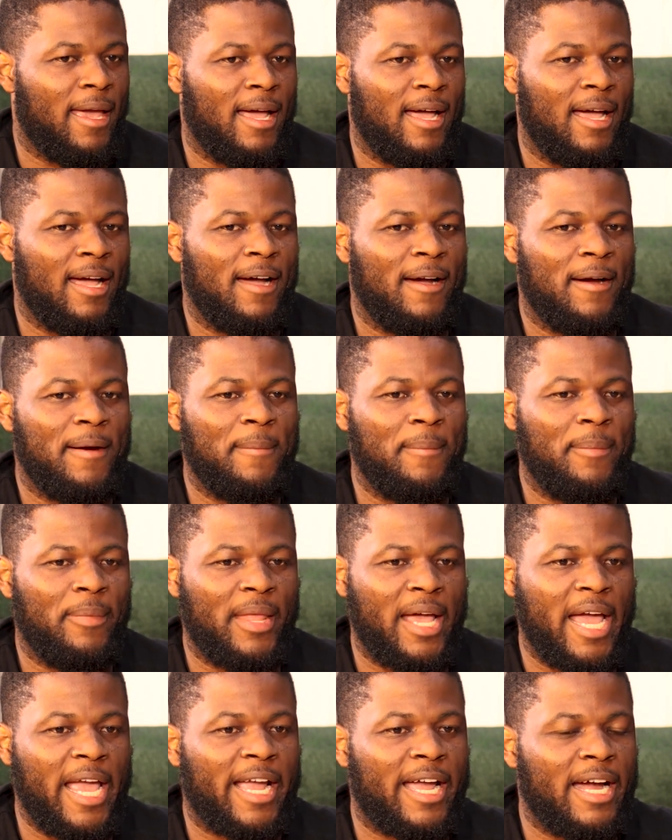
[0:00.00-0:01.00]

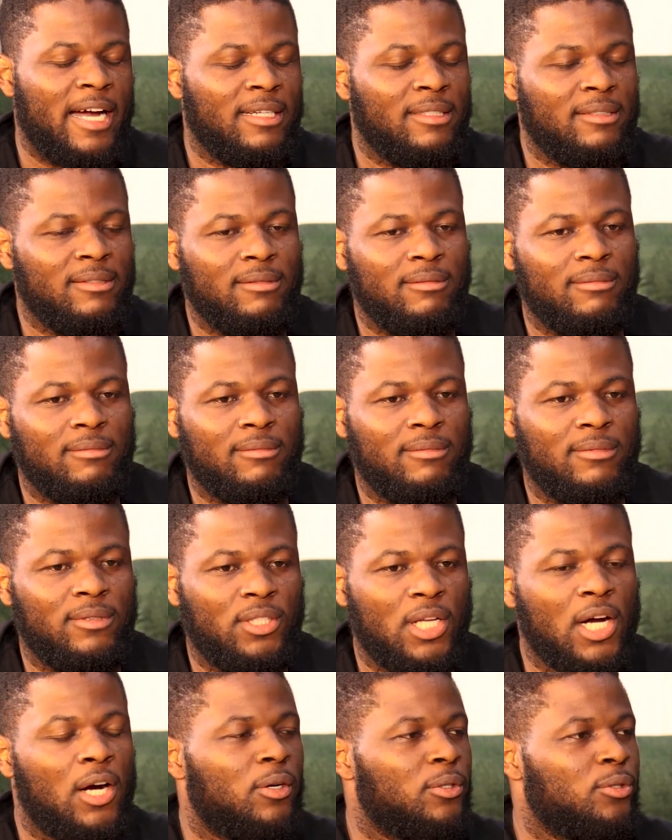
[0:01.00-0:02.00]
I can
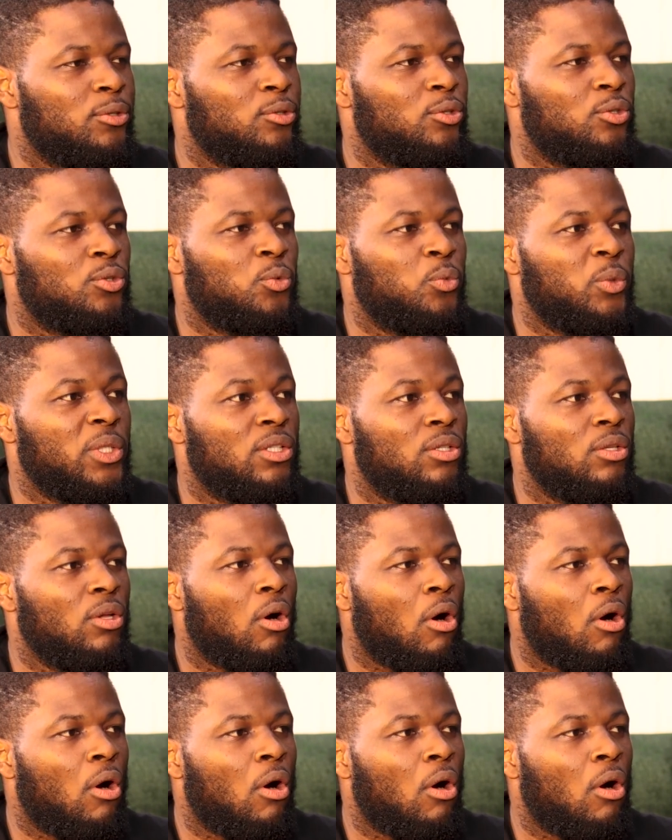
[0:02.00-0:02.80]
tell you with